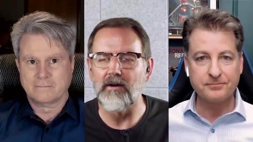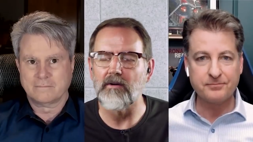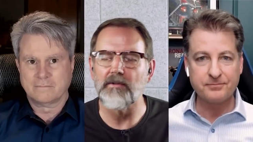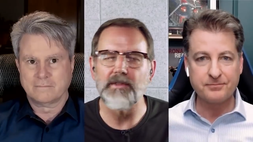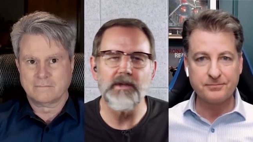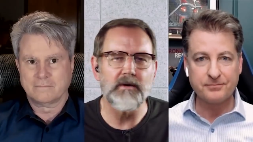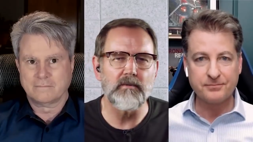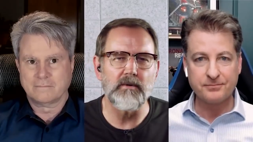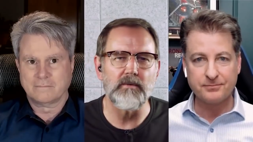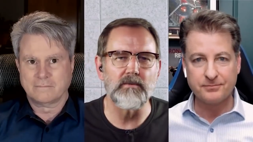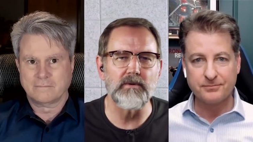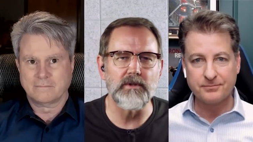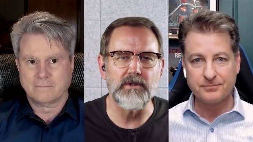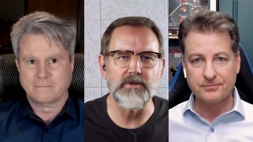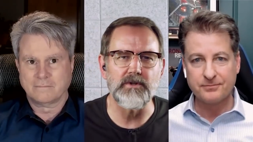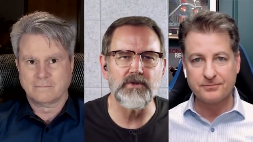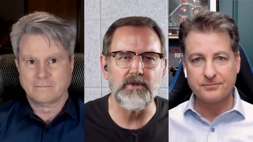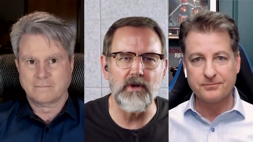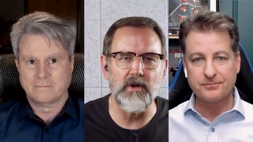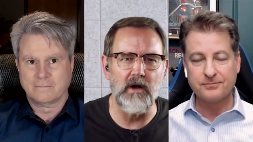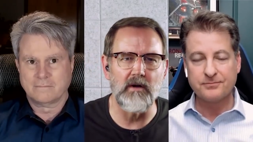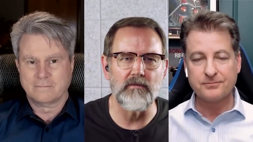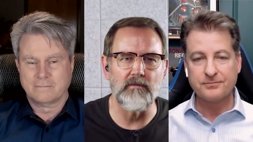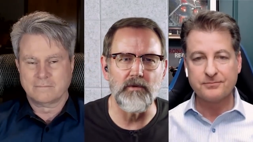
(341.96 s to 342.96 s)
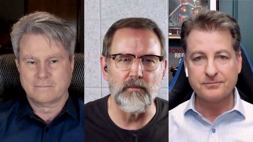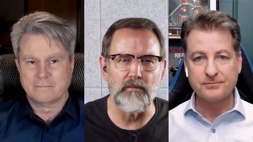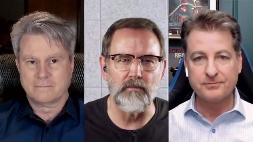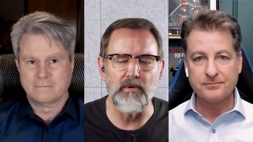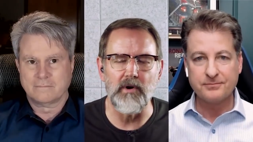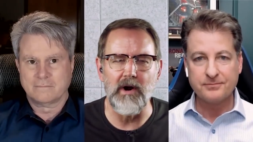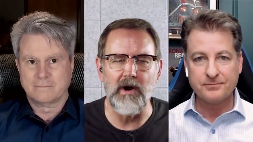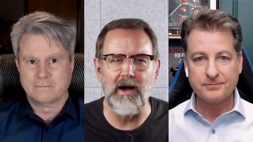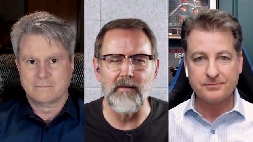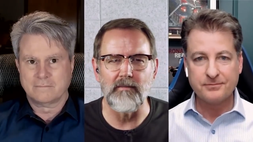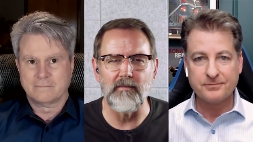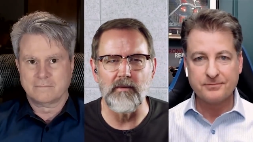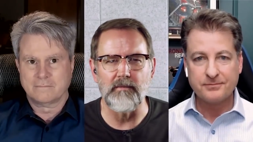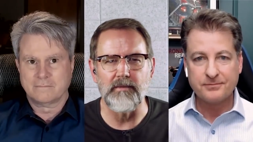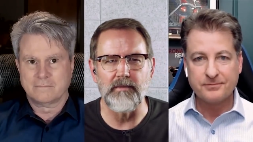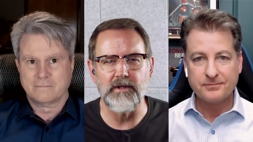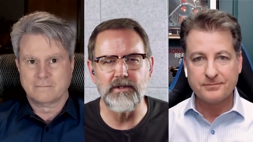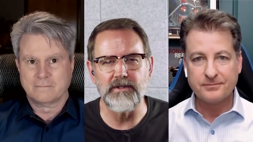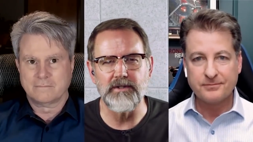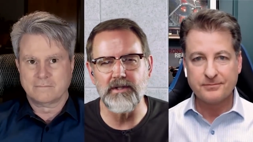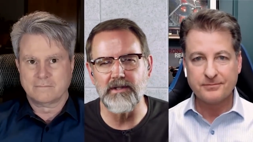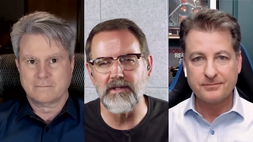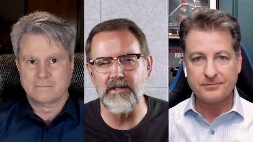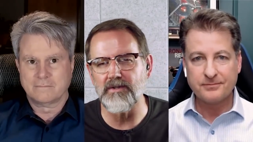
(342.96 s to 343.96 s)
Speaker 1: I don't think we really solved the problem
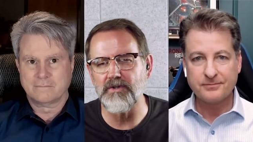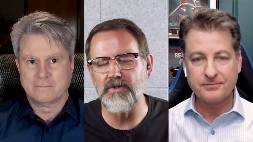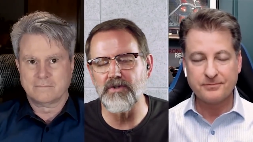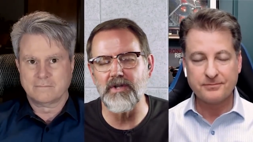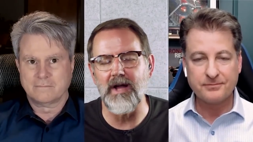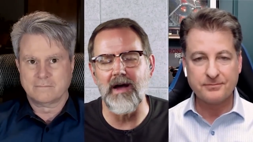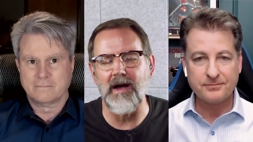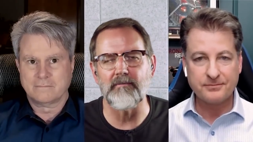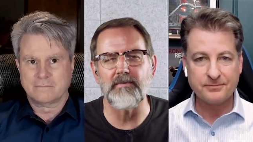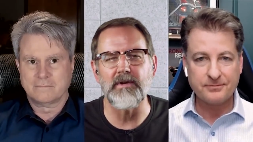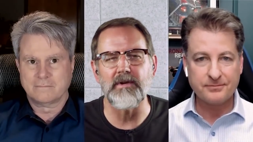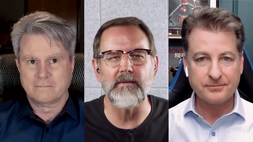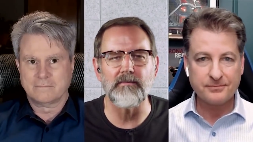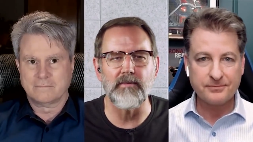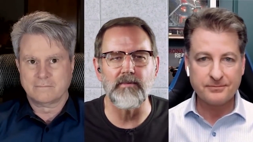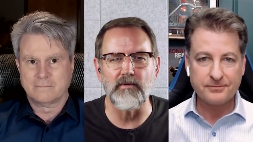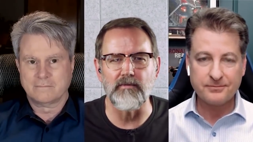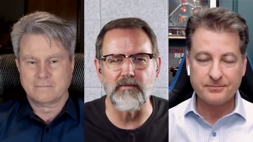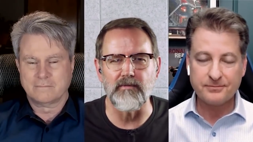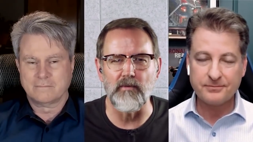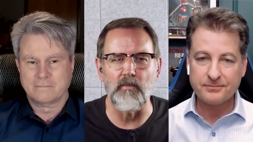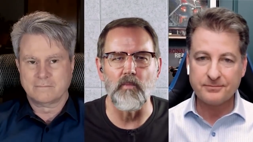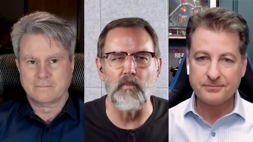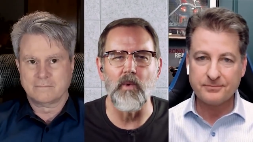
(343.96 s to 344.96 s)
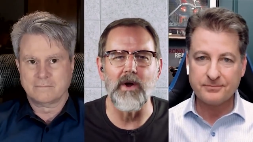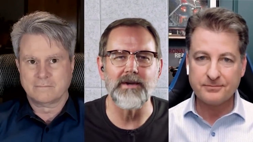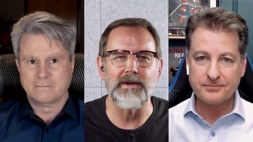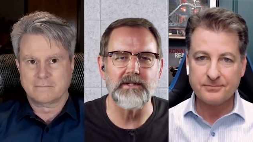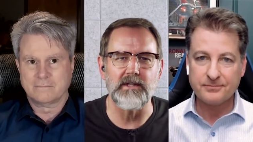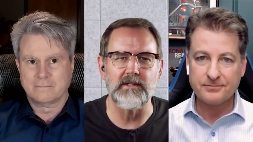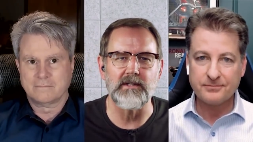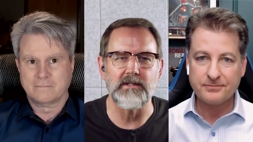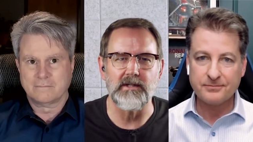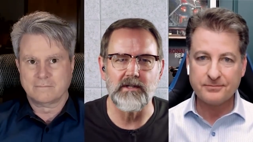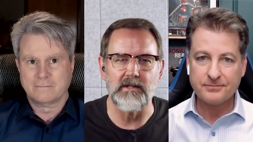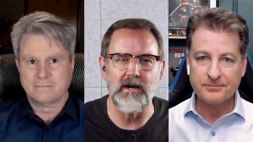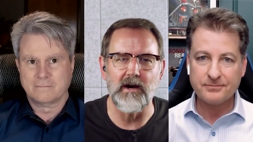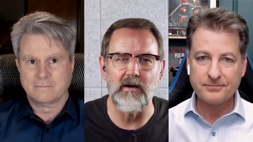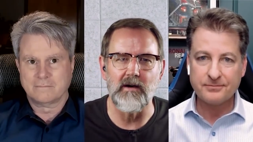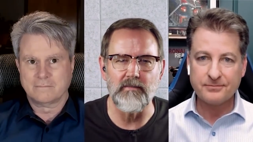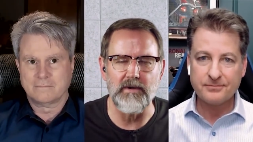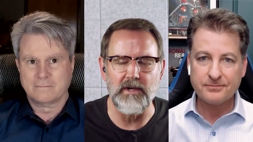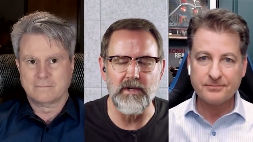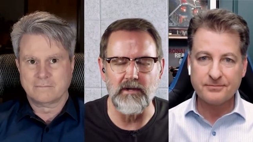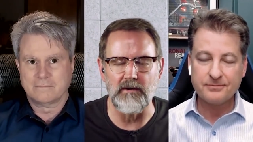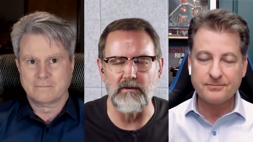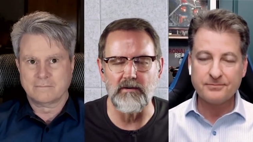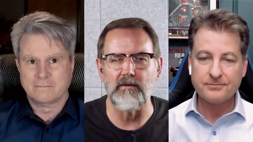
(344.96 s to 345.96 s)
because it didn't stop people from wanting to
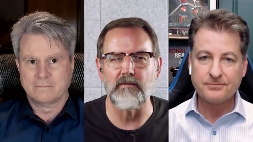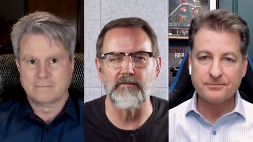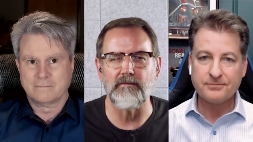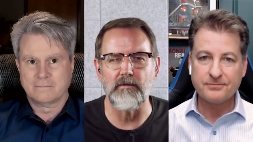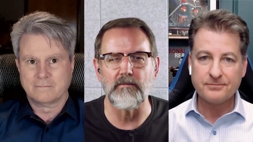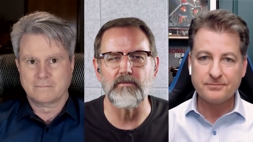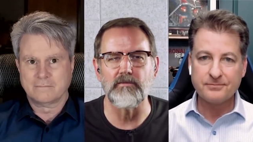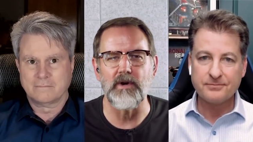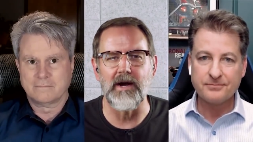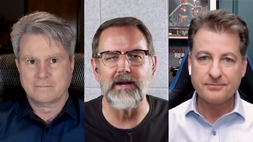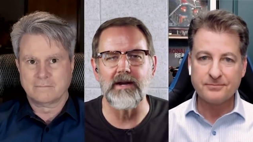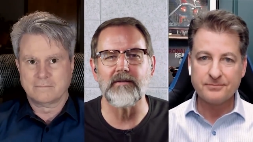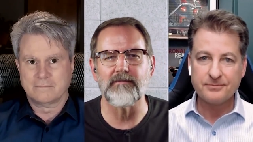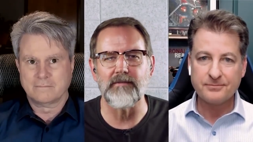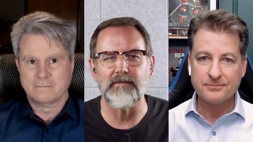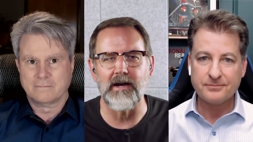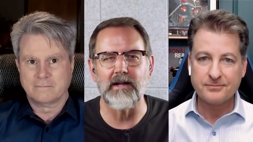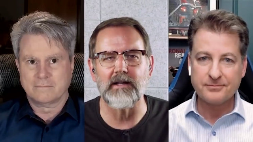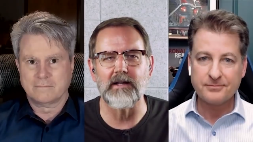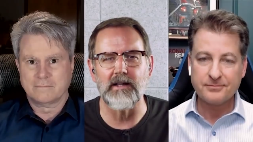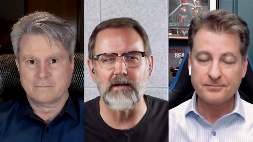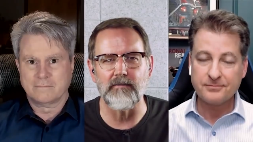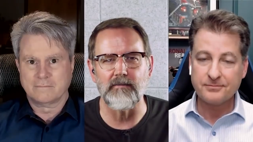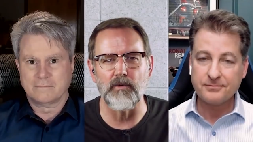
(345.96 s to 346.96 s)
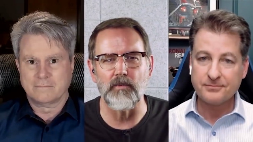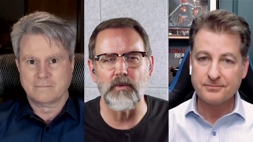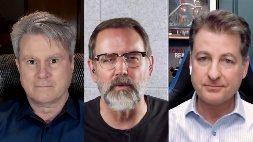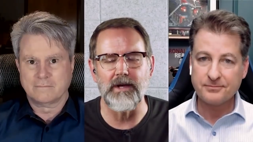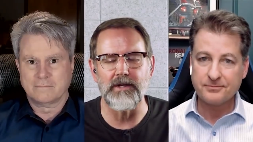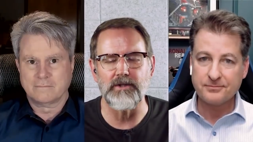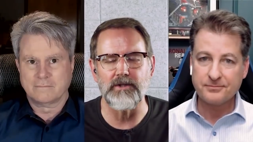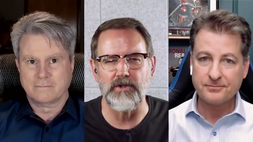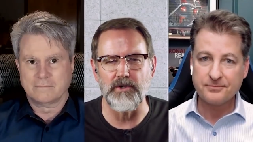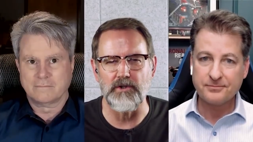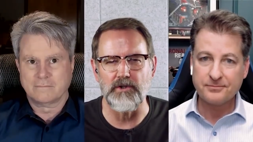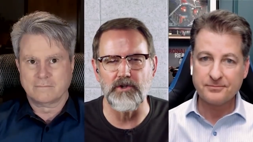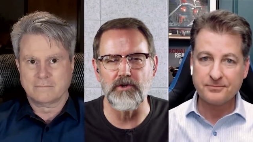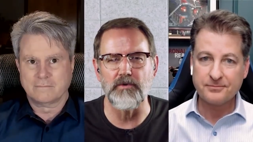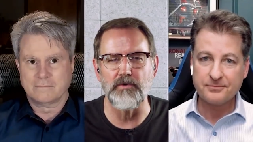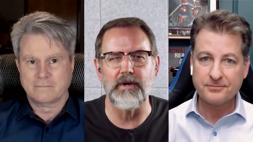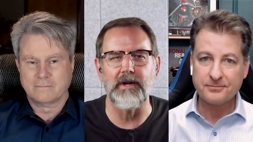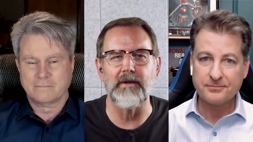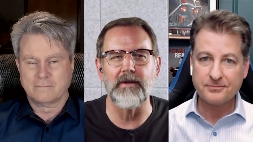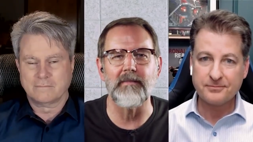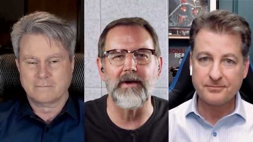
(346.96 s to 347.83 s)
come here or from trying to find clever ways to do it.